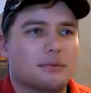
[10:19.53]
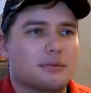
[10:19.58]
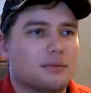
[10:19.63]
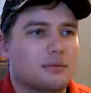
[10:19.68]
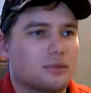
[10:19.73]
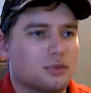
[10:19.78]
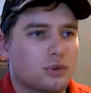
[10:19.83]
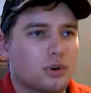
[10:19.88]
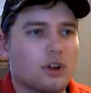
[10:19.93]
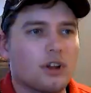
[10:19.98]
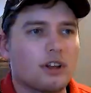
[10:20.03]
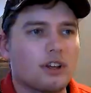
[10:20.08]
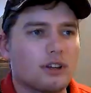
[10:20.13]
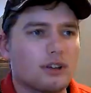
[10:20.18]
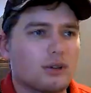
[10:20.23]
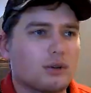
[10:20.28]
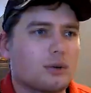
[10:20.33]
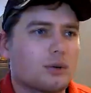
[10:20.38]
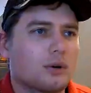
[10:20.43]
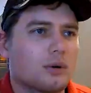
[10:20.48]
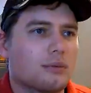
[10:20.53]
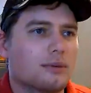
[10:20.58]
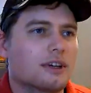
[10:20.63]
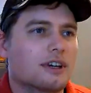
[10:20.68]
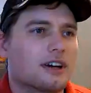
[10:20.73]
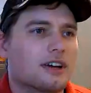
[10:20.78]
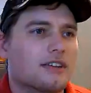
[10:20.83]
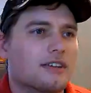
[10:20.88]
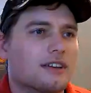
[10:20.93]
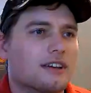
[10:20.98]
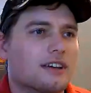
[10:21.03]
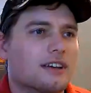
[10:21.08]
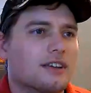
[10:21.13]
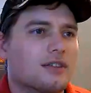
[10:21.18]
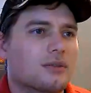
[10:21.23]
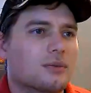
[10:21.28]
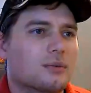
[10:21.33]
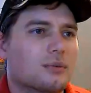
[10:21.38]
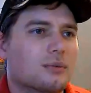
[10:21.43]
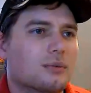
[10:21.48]
really cool because
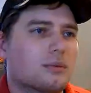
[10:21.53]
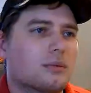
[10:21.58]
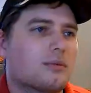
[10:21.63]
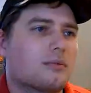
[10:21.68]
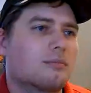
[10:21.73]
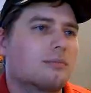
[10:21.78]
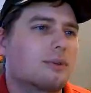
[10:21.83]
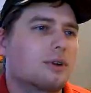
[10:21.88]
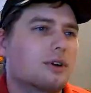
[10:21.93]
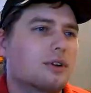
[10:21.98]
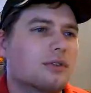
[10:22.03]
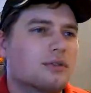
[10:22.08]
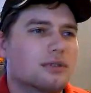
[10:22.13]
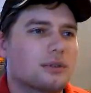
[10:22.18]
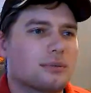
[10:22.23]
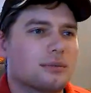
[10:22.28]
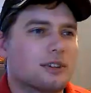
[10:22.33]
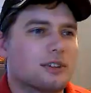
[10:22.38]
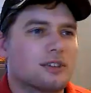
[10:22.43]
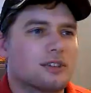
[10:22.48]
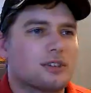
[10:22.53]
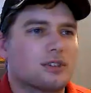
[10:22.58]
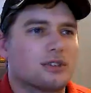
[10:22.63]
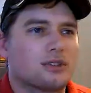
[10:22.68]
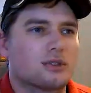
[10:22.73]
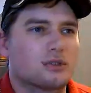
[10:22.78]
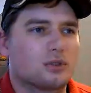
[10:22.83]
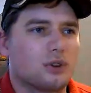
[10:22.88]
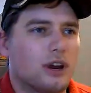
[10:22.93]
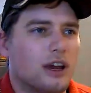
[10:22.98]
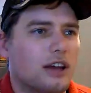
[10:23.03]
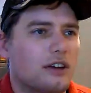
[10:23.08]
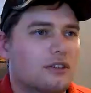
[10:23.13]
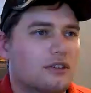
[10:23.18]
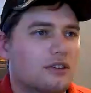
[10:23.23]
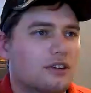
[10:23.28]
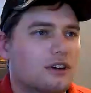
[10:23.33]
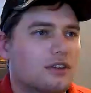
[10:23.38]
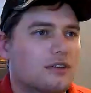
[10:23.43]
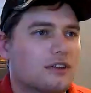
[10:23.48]
it's built from just scratch
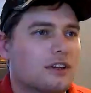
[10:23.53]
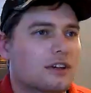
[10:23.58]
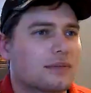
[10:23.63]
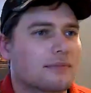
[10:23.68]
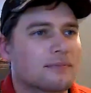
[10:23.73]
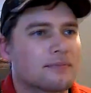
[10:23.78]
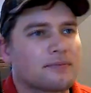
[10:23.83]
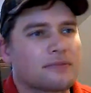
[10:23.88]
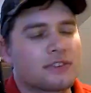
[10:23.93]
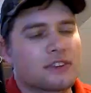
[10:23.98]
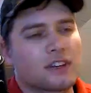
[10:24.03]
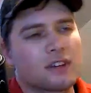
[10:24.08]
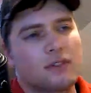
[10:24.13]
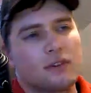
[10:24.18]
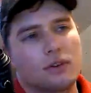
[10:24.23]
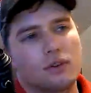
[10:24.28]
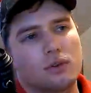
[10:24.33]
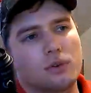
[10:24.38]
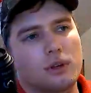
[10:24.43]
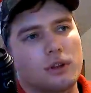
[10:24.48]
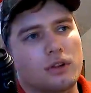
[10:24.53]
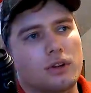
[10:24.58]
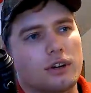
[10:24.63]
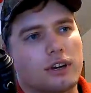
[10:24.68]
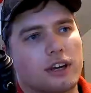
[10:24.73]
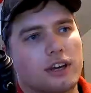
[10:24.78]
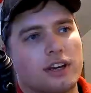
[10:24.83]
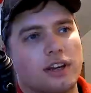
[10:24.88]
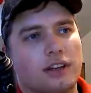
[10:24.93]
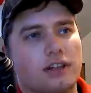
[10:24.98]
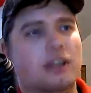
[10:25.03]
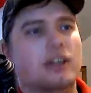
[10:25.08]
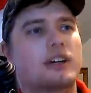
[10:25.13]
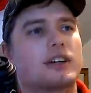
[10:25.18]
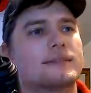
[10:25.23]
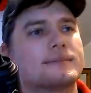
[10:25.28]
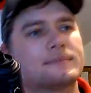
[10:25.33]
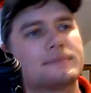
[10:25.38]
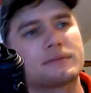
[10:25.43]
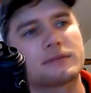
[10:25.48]
stuff. Like, if you actually look at it
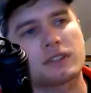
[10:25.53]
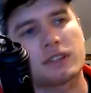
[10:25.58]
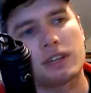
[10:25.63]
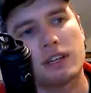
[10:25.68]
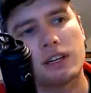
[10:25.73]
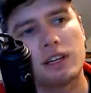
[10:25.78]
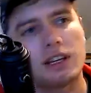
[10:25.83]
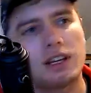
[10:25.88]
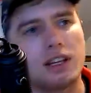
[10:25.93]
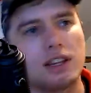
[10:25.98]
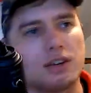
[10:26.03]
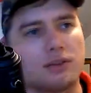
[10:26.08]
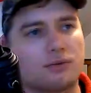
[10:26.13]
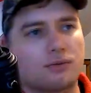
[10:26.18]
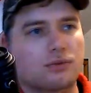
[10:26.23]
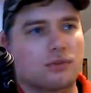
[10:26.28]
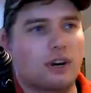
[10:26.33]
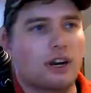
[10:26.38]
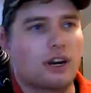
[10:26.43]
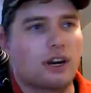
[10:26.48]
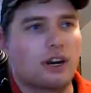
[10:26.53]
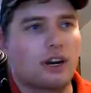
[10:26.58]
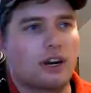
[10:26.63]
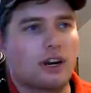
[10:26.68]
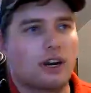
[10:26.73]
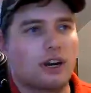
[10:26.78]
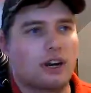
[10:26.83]
here, the frame on